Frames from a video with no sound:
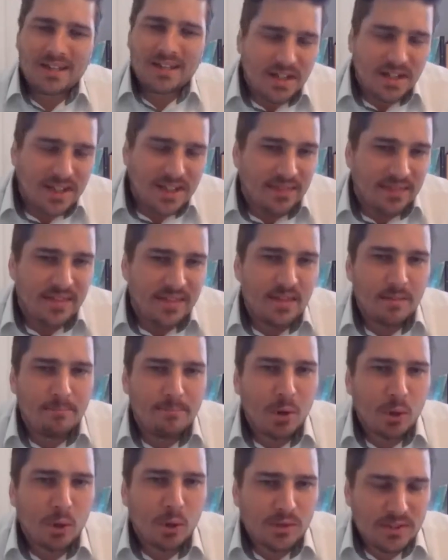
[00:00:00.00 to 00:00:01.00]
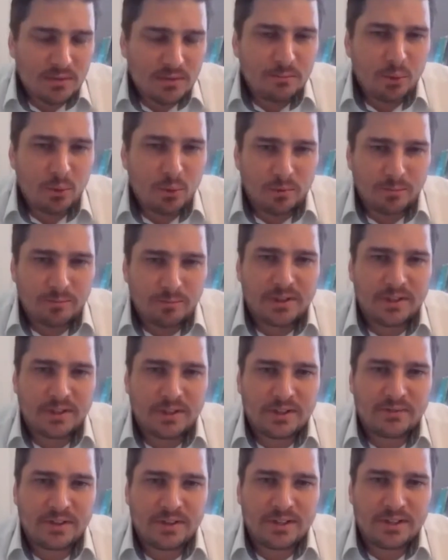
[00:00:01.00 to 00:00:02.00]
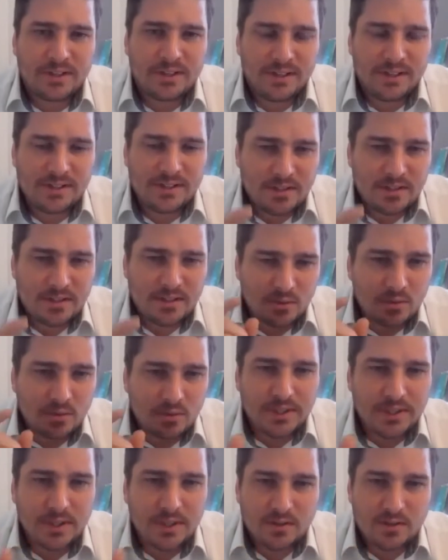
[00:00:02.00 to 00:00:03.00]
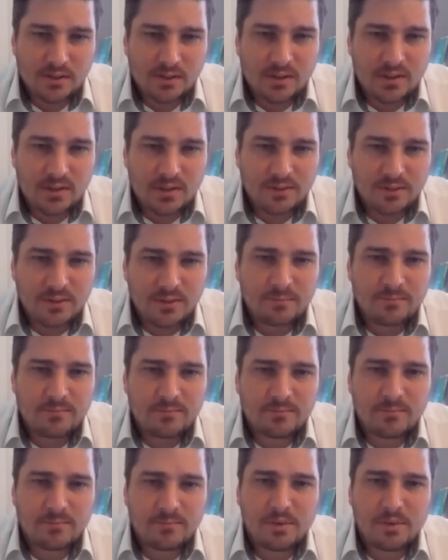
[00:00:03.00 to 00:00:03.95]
actually, I think the most important part of it is the audio side of it,